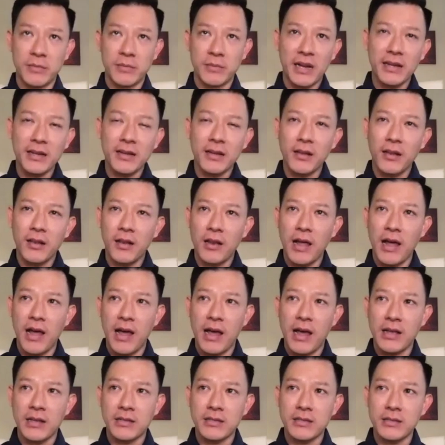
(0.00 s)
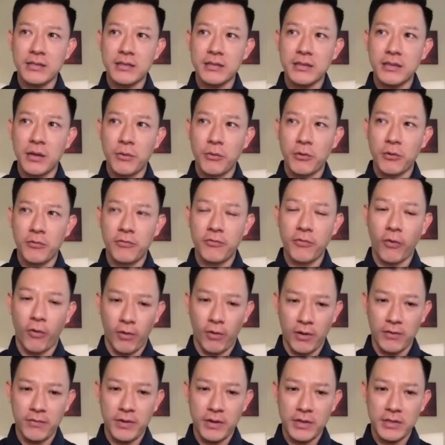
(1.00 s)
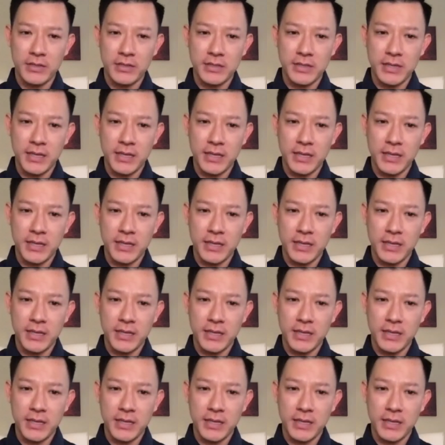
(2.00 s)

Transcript: my class there were four of us